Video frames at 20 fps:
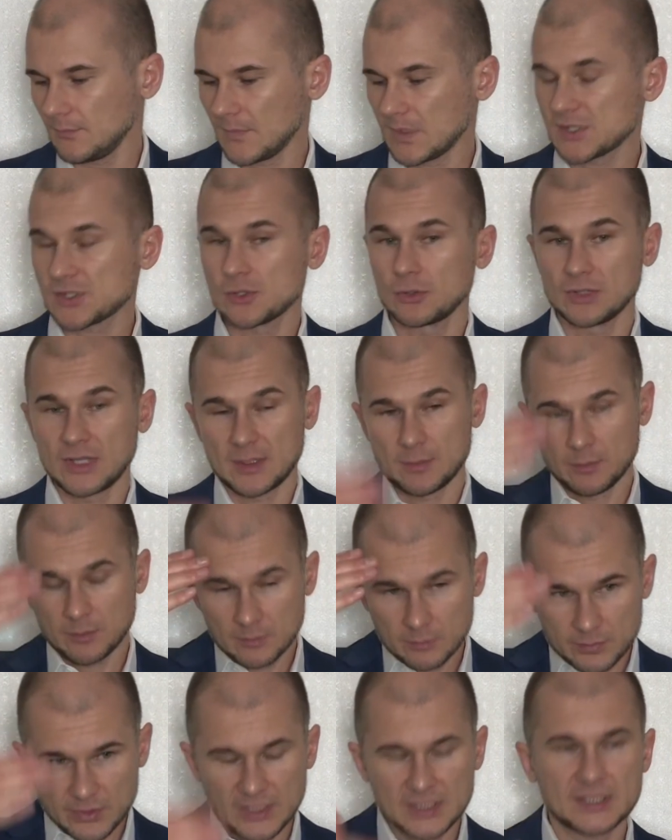So they
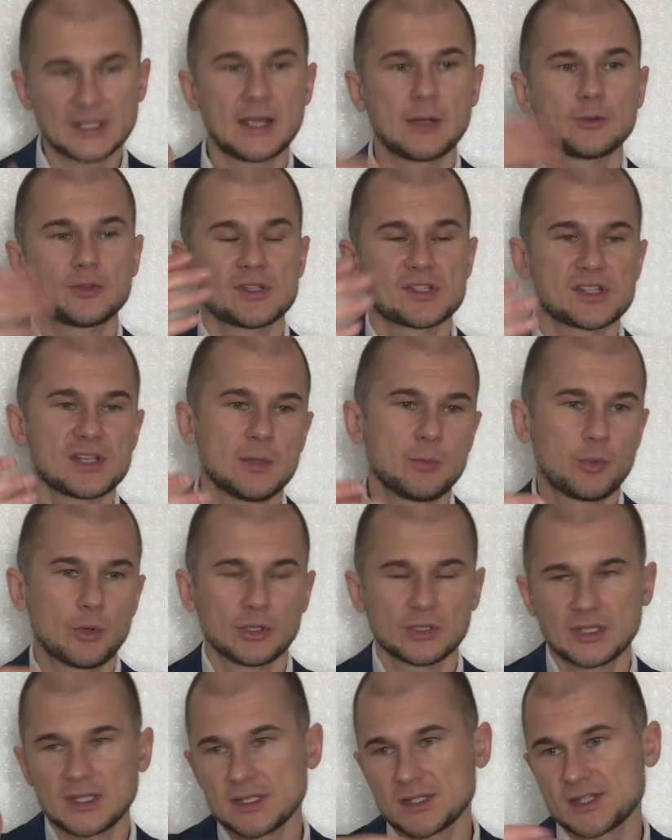print out this
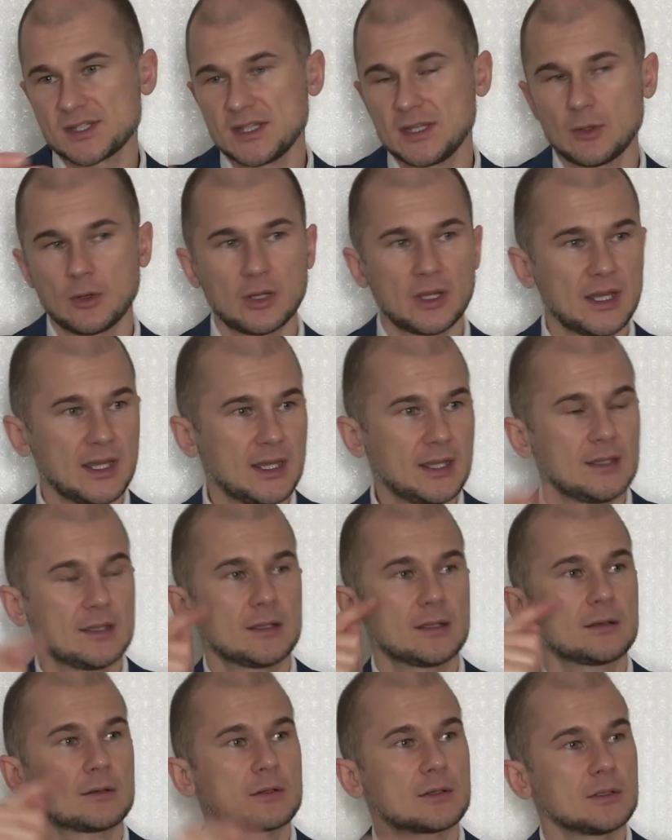report and see, okay,
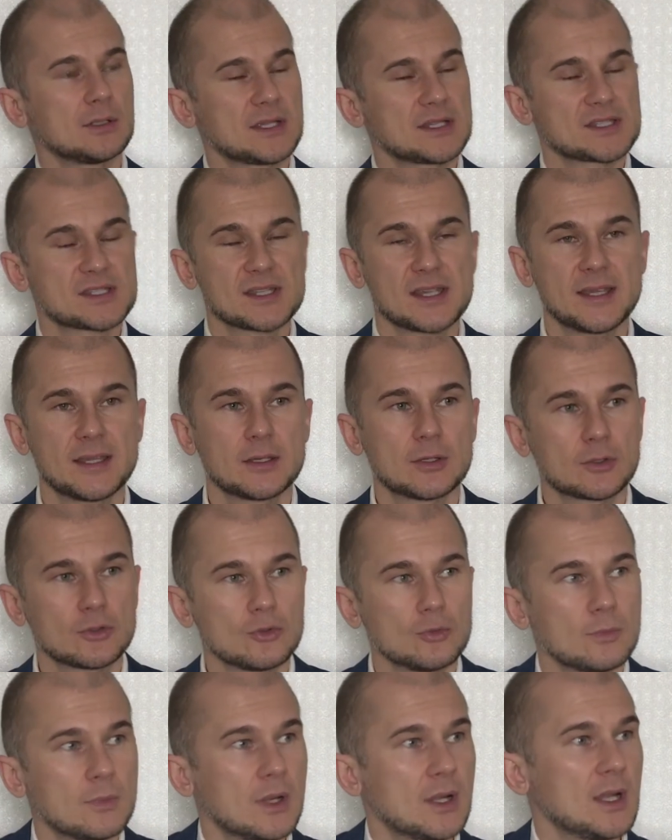let's say
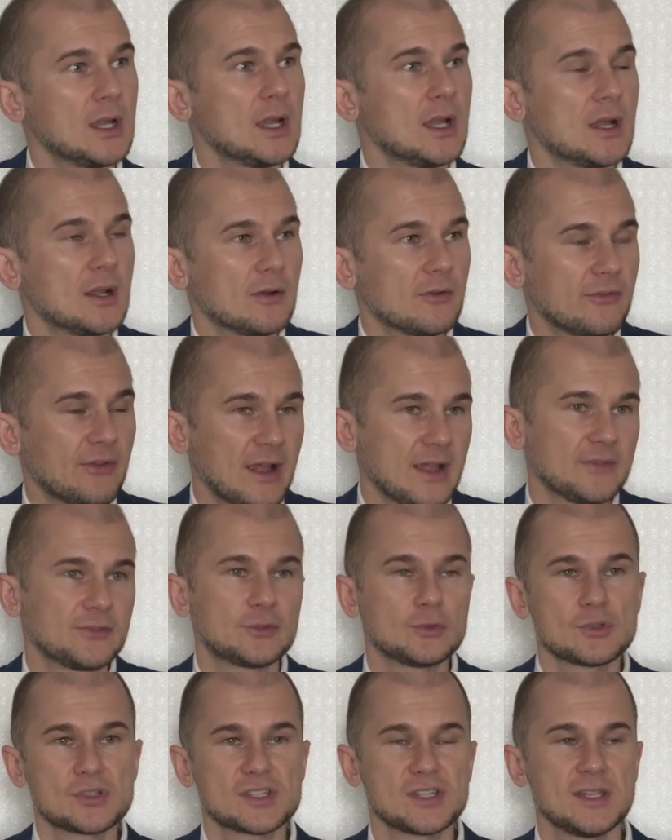room
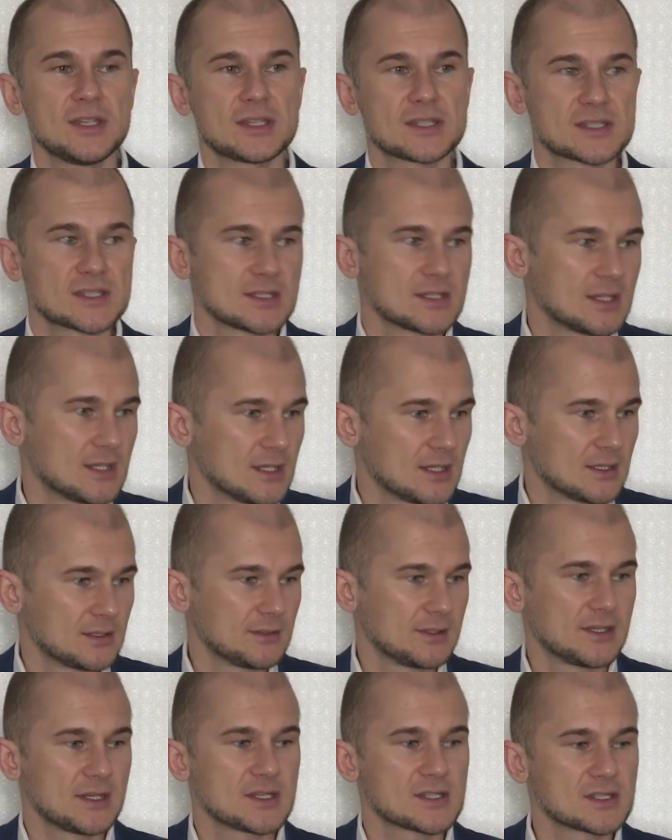526,
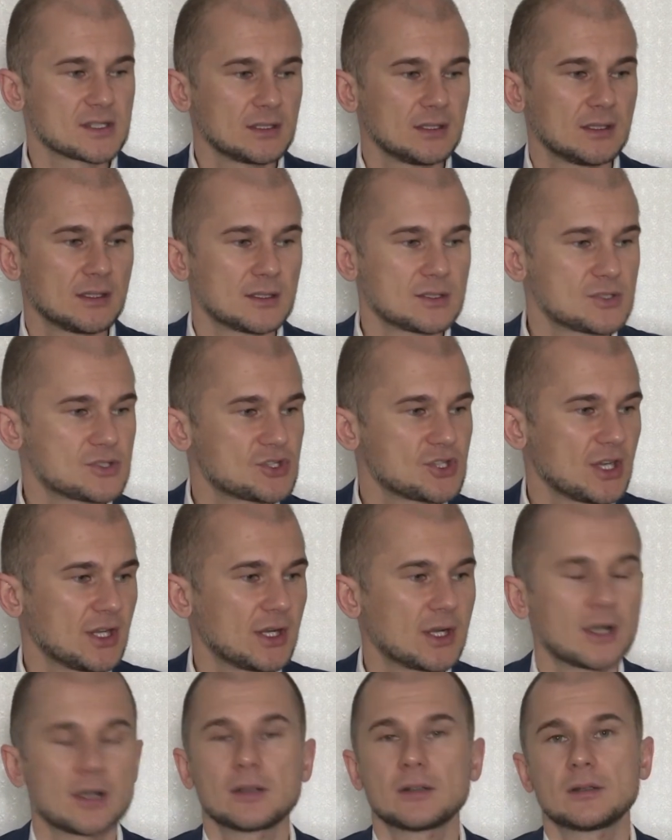there is a
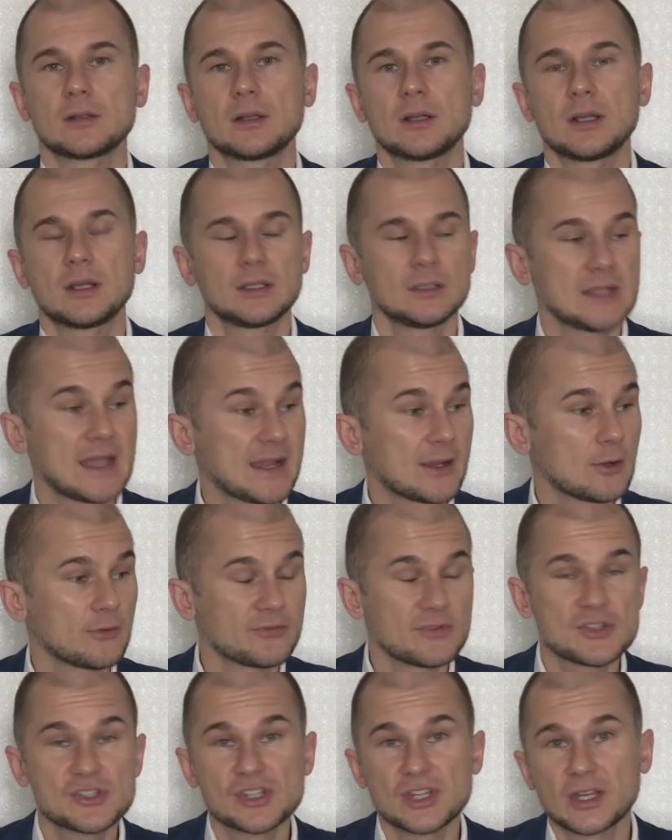chair, leg of
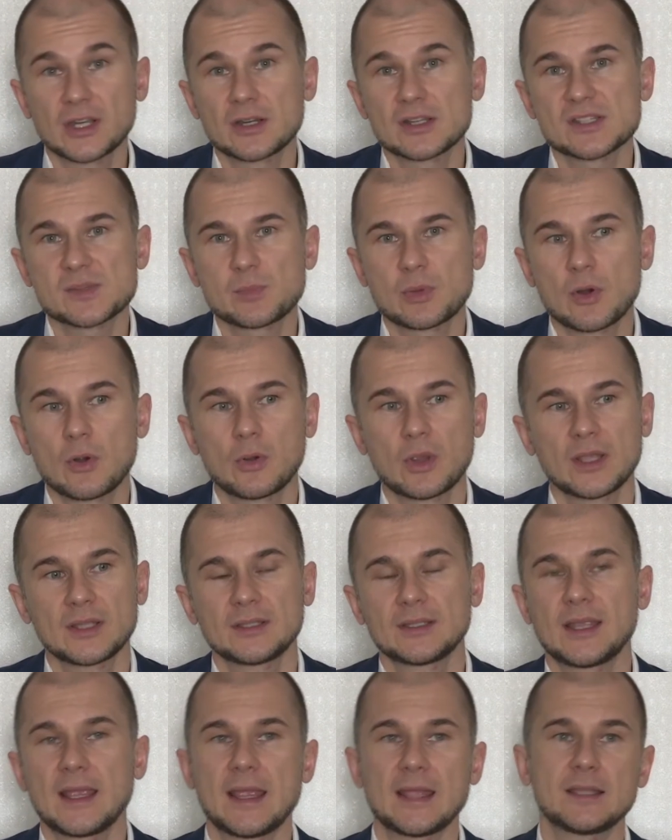a chair is
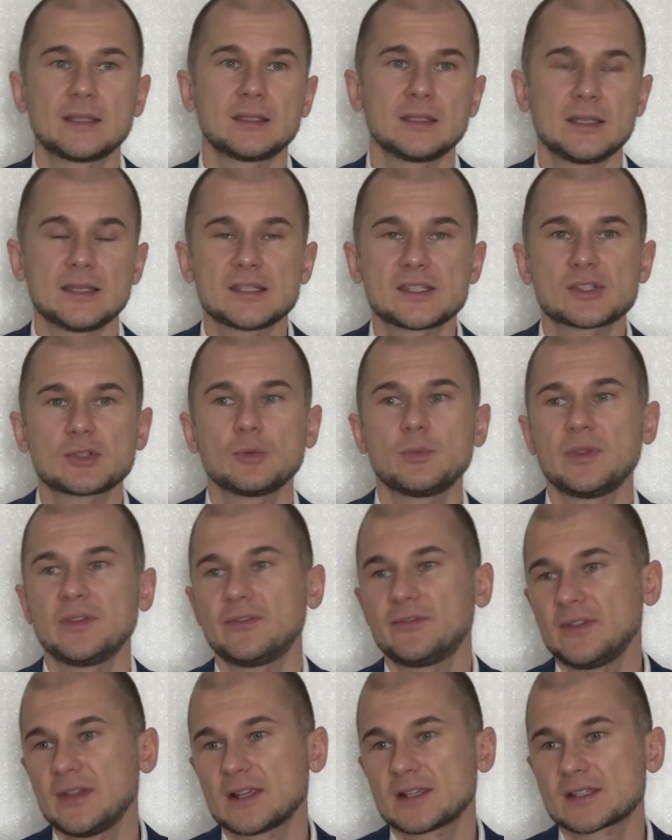broken and needs to be
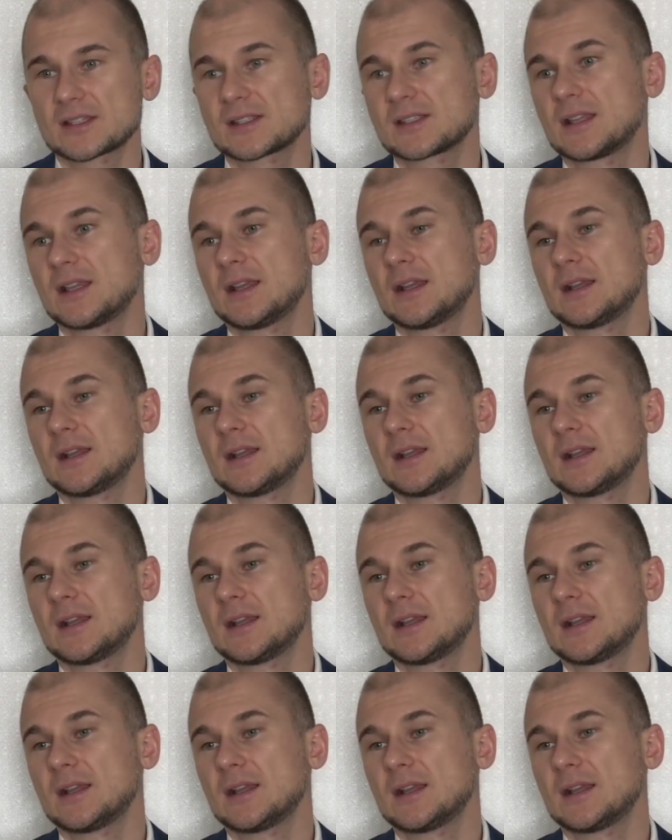fixed.